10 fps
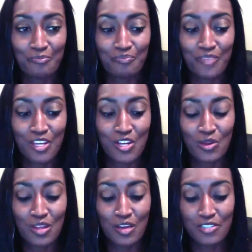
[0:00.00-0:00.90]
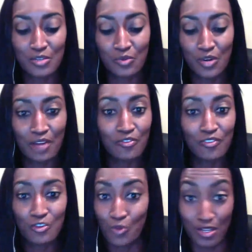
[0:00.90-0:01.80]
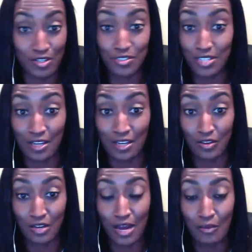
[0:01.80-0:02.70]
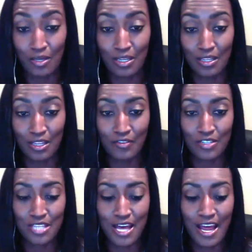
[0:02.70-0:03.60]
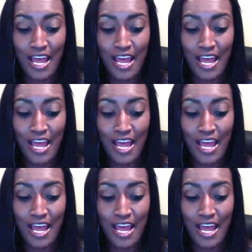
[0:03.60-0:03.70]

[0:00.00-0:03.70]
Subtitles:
leveraging whatever viewpoint you stand on, how we can leverage that.